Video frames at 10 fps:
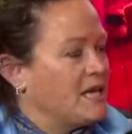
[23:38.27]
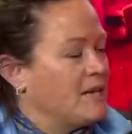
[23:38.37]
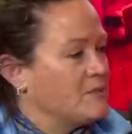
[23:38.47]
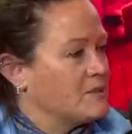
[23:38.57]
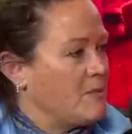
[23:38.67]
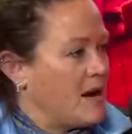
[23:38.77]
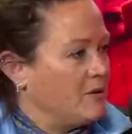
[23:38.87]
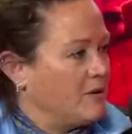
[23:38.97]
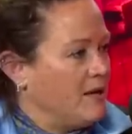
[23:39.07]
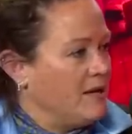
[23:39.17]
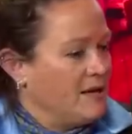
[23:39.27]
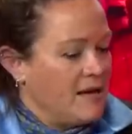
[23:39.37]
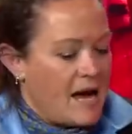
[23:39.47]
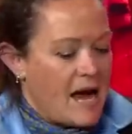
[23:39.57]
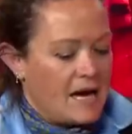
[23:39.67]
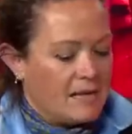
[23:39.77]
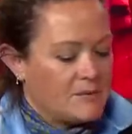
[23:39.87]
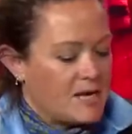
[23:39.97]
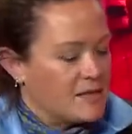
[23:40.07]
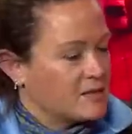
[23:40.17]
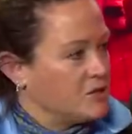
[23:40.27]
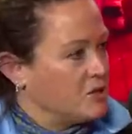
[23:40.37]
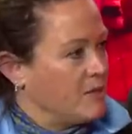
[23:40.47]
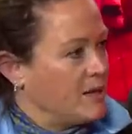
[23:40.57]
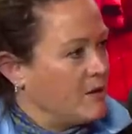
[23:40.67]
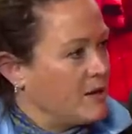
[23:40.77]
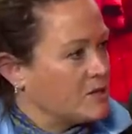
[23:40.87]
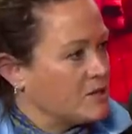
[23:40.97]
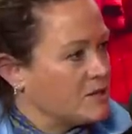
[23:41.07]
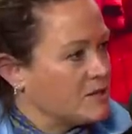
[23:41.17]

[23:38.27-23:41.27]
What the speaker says: he was mouthy, and he was asking too many questions.